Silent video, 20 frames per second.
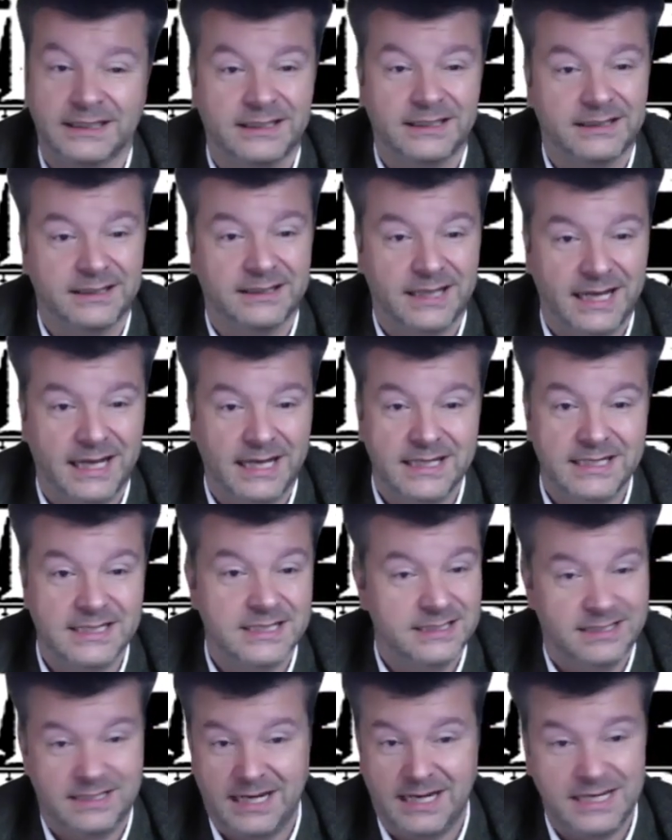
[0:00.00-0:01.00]
that
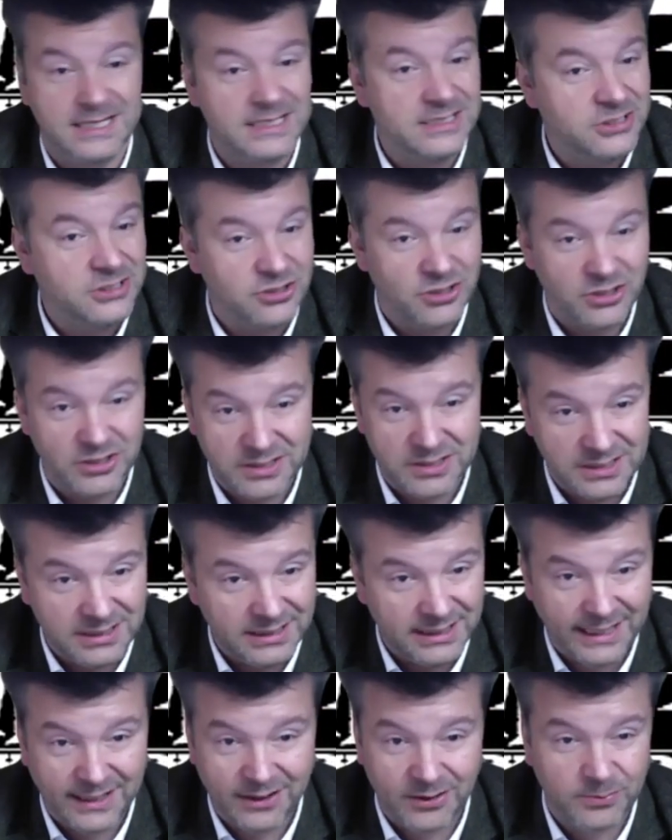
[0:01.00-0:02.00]
this is just
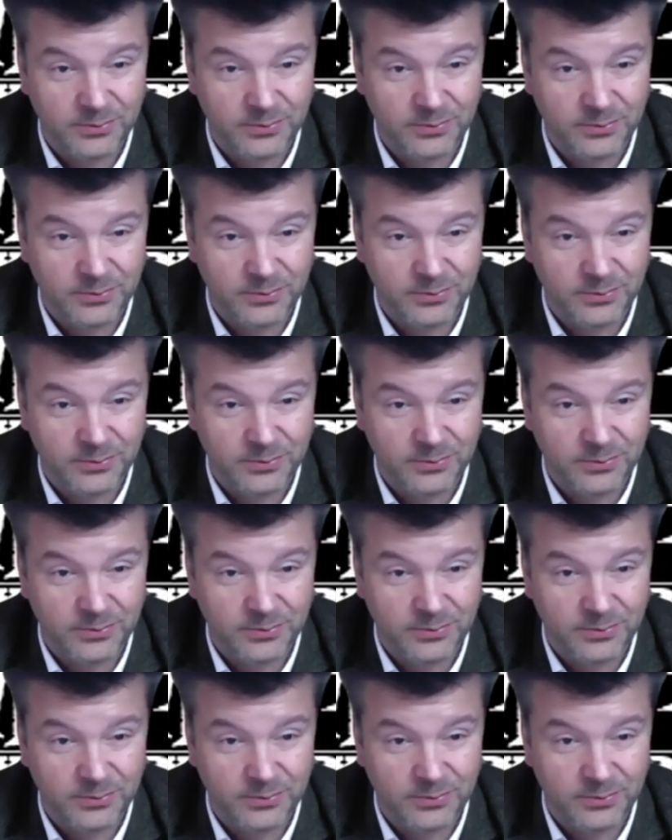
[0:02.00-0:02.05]
littered